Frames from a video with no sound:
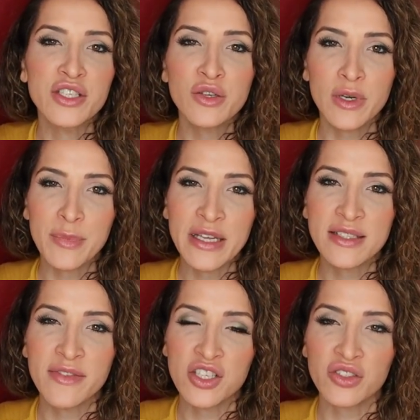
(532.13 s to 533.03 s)
do want a
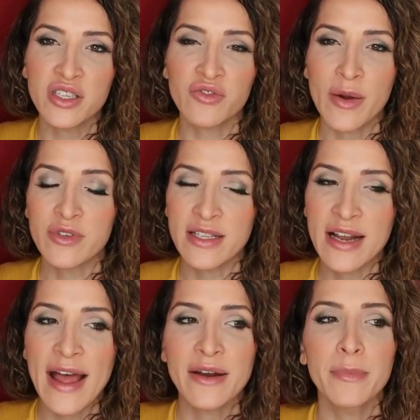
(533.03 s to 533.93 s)
piece eventually to
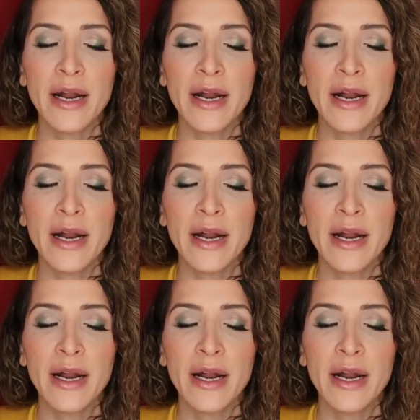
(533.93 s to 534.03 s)
represent Adam,